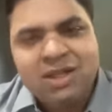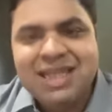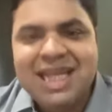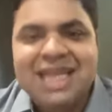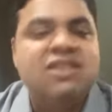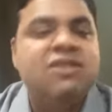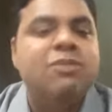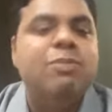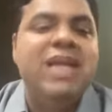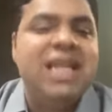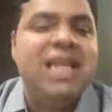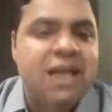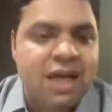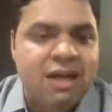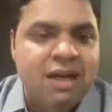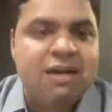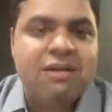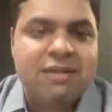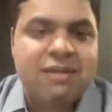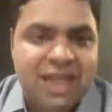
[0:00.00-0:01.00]
That's been
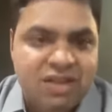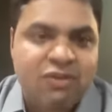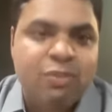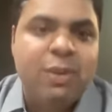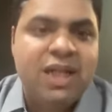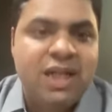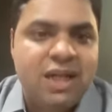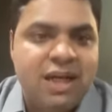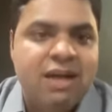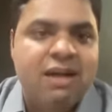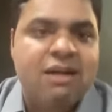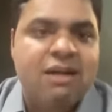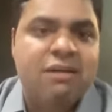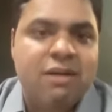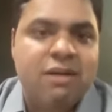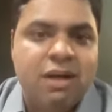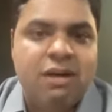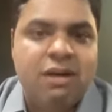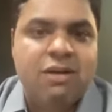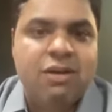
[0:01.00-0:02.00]
our
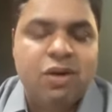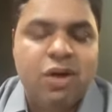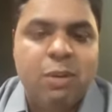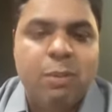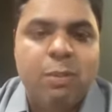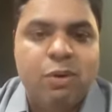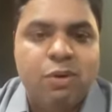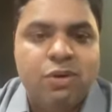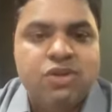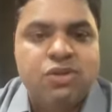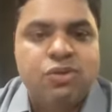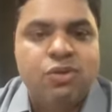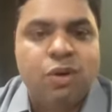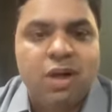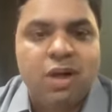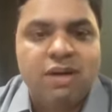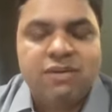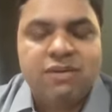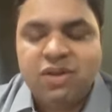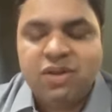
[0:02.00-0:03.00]
approach to
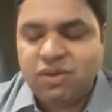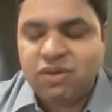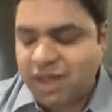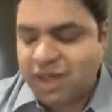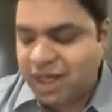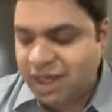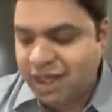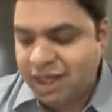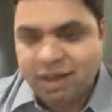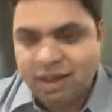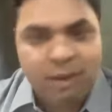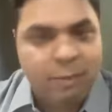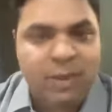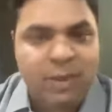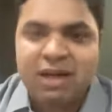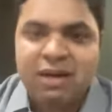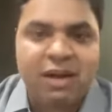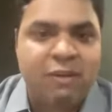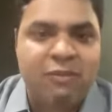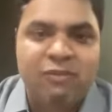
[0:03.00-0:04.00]
all of this, right? And I
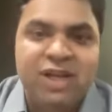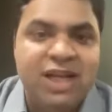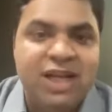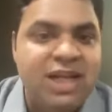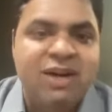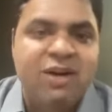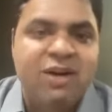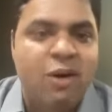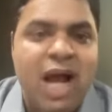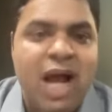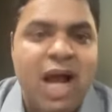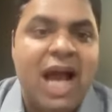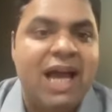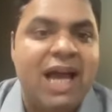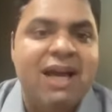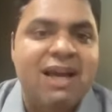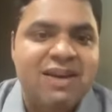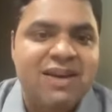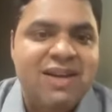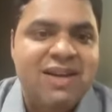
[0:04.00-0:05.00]
mean,
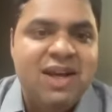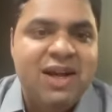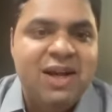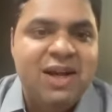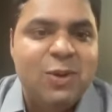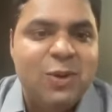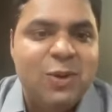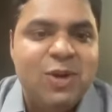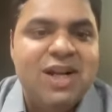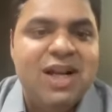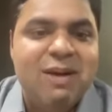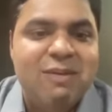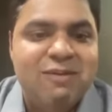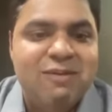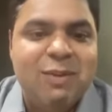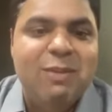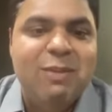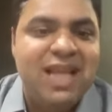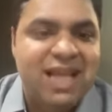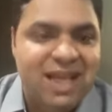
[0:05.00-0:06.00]
I don't come
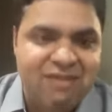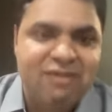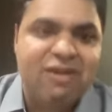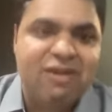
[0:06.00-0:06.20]
from legal.